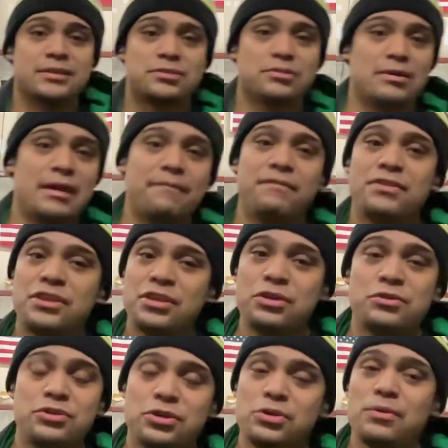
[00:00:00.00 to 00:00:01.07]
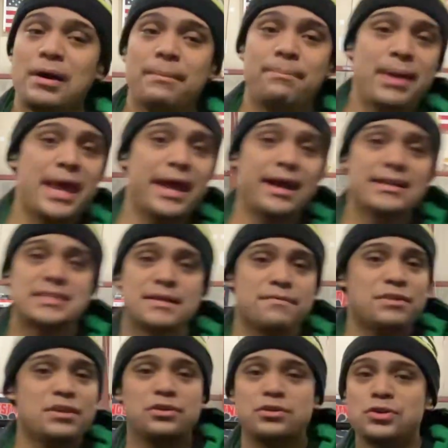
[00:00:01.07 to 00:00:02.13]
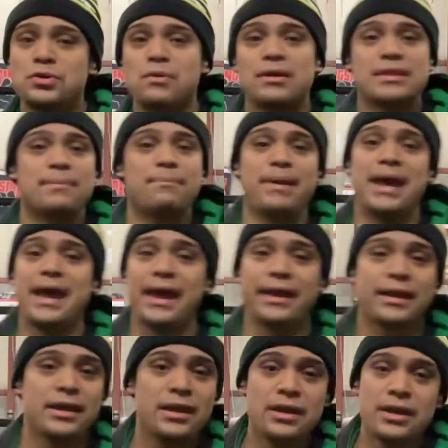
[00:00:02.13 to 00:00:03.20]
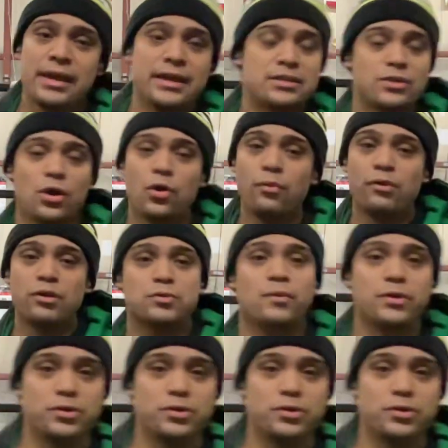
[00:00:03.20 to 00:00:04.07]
So everything you do on pads, everything you do on the bag, it's always what